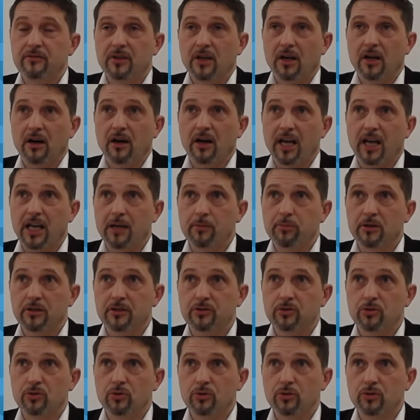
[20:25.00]
we are
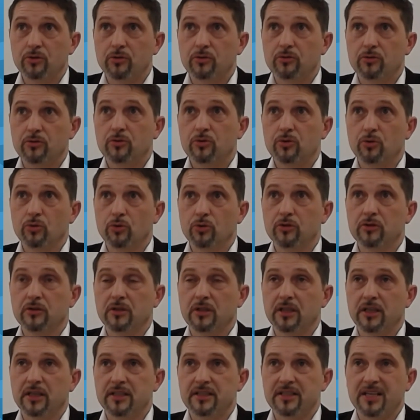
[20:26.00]
able to
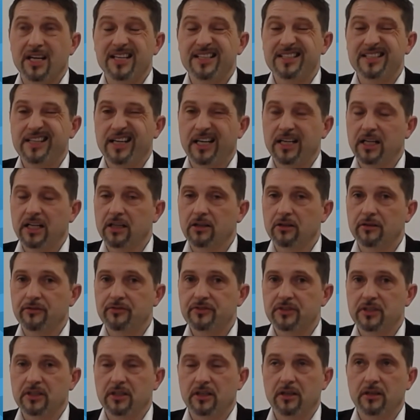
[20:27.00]
do uh, a scanning
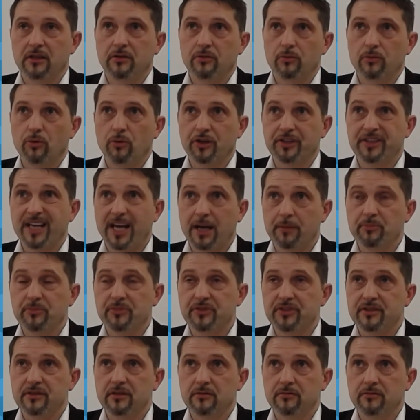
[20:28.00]
of the, what
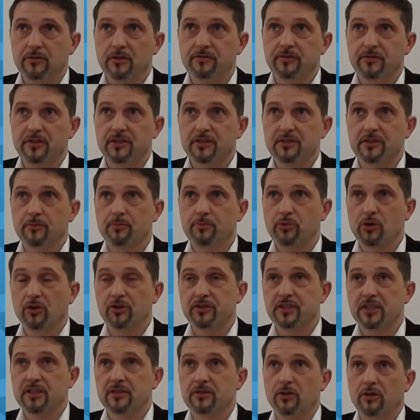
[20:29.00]
happens within the
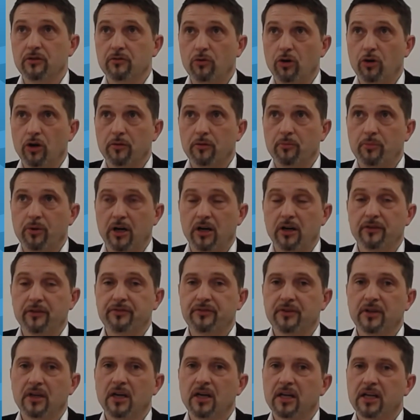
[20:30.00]
process on one
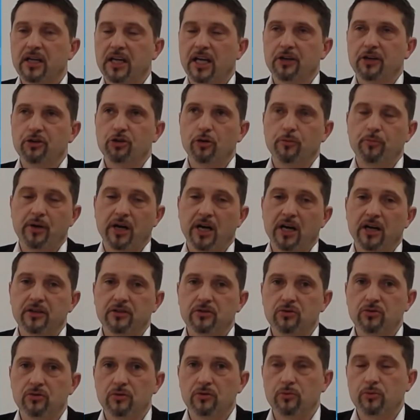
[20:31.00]
path, can
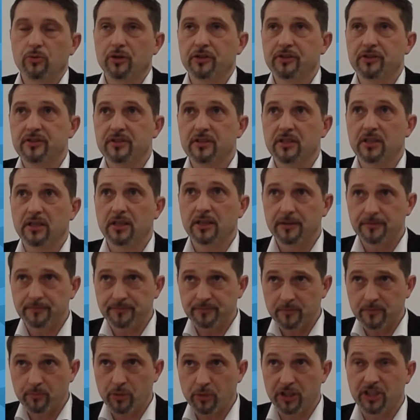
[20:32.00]
compare it to what the
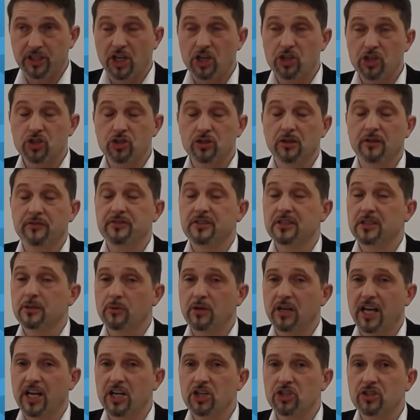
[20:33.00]
prediction or the
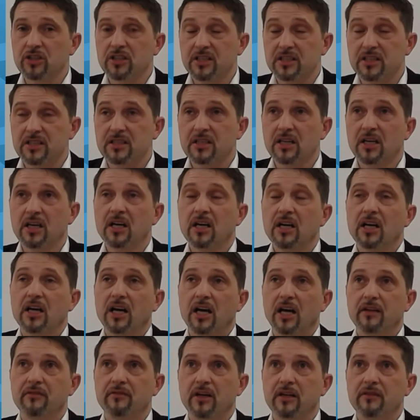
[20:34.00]
simulation is,
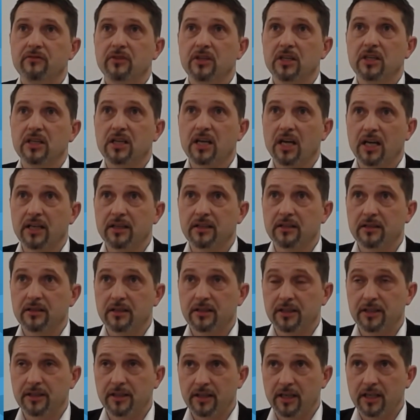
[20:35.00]
and then we can
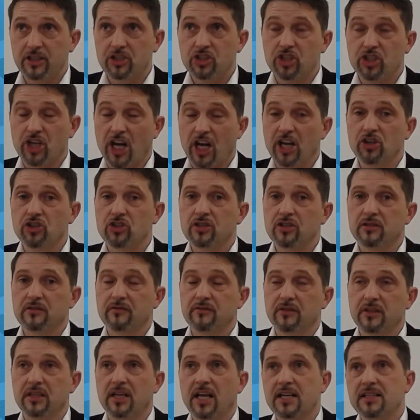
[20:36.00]
uh,
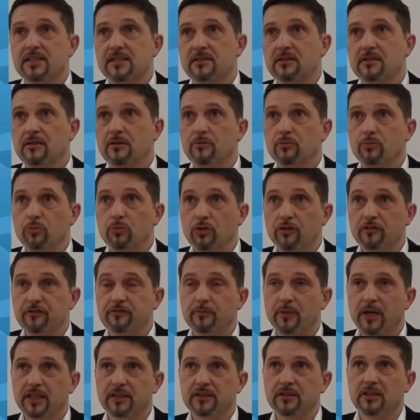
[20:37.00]
change the next
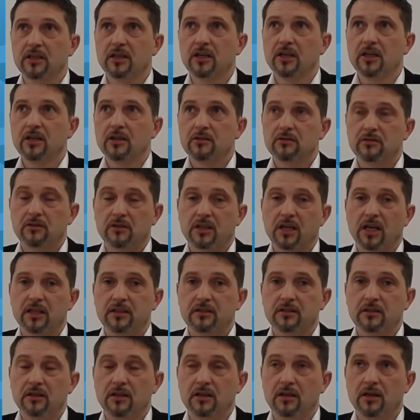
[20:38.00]
movement to
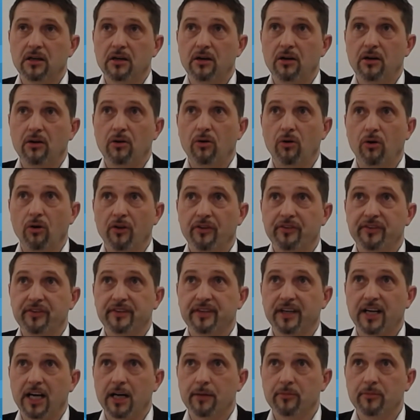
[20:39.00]
get uh, all
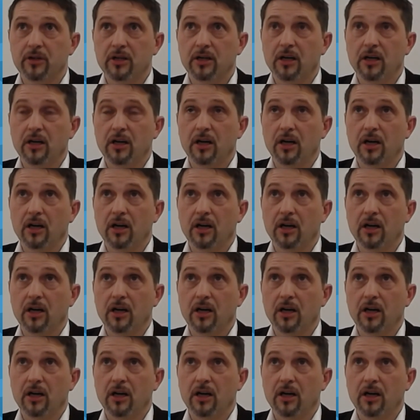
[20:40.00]
the time